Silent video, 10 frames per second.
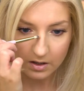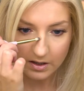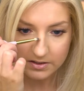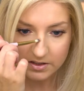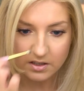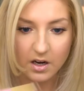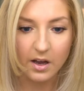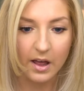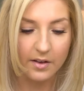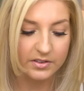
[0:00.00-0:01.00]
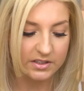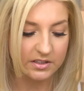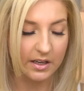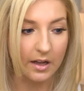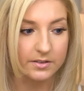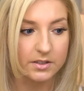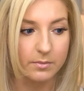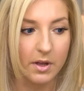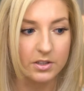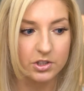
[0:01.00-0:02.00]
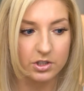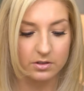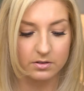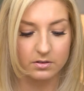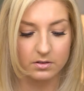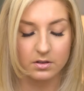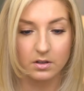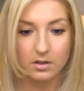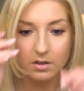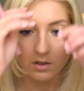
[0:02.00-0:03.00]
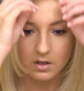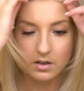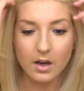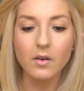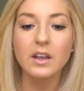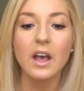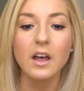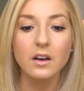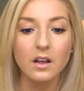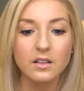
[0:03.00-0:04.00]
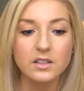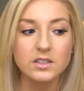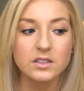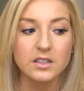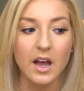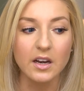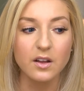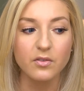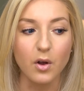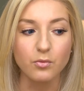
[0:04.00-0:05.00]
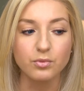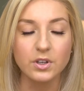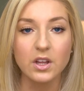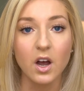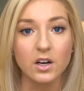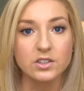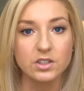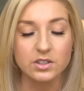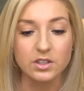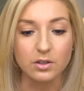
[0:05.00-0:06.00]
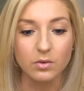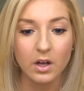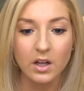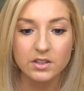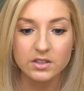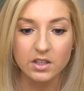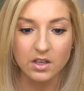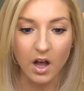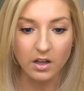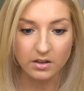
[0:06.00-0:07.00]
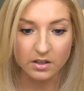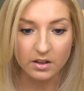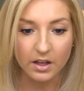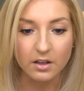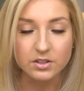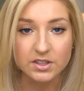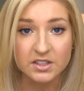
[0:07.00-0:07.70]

and to not have it stick out so much. Now again, this is kind of really hard to do to not look like you just